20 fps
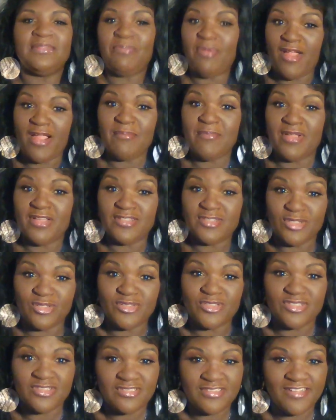Department of
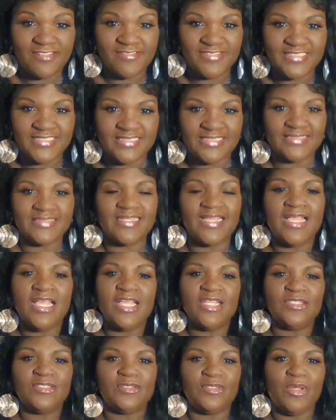Social Services.
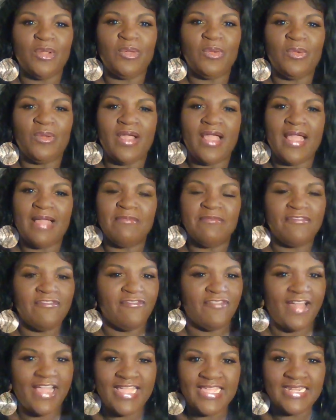So I'm
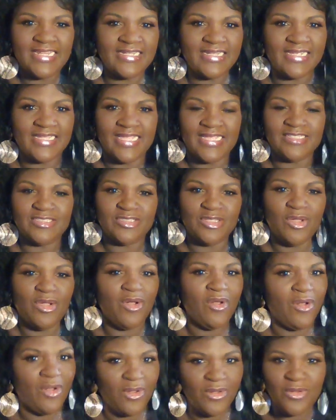fighting against a
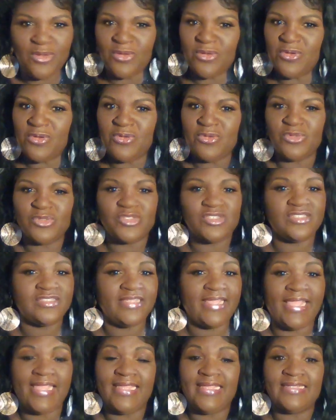whole
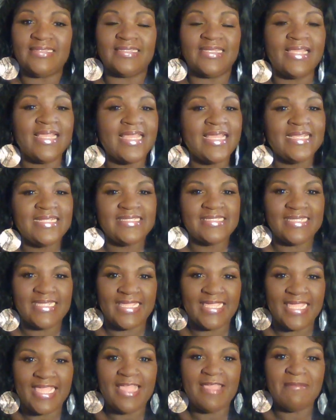state to
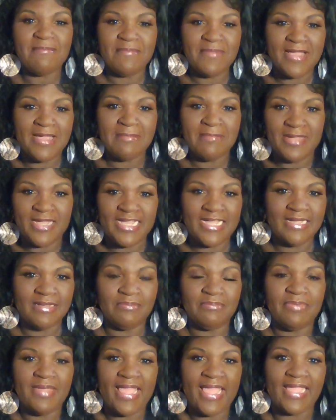get my
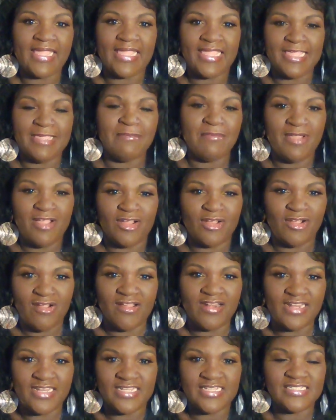mom back in my
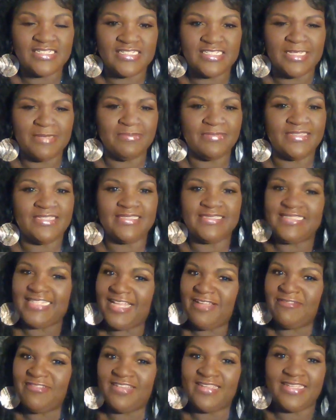guardianship. The
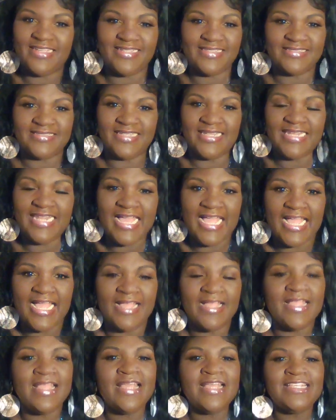devil is a lie.
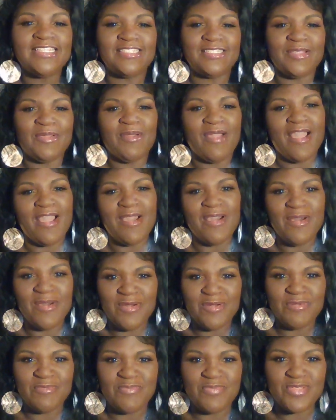So I
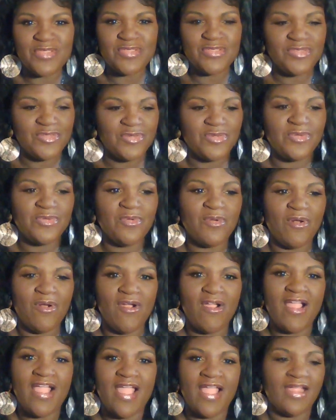hope you
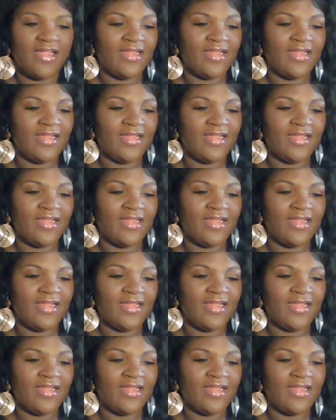are